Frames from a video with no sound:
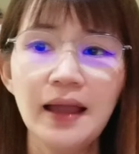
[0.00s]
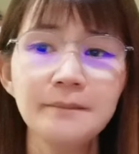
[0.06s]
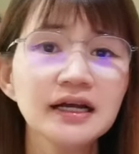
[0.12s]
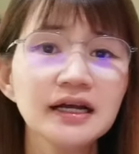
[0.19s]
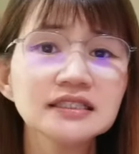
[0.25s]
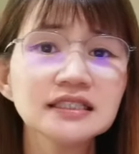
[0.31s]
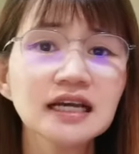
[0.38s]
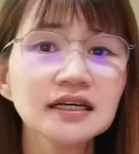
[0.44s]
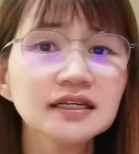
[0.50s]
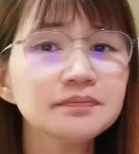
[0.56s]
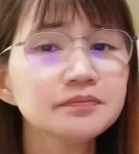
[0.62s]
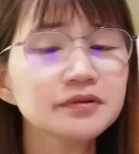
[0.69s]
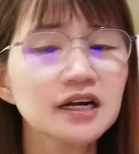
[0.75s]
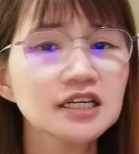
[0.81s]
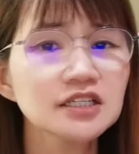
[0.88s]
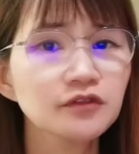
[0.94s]
And my target
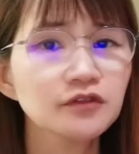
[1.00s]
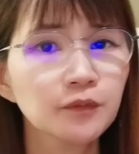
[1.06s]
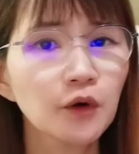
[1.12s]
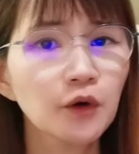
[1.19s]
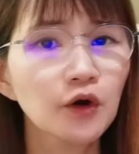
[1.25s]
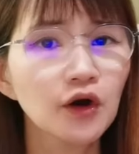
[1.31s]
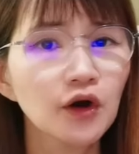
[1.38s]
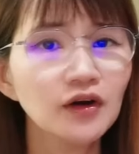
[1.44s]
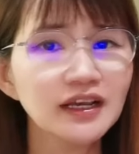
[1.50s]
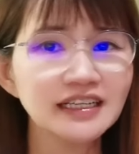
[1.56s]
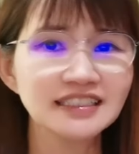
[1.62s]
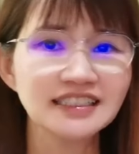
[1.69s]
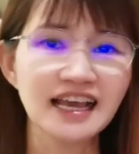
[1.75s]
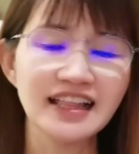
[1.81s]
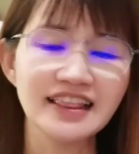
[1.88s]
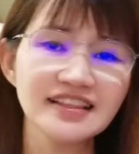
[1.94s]
price for Pocom
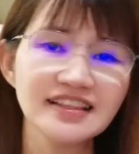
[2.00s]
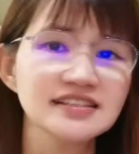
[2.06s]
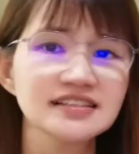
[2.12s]
is at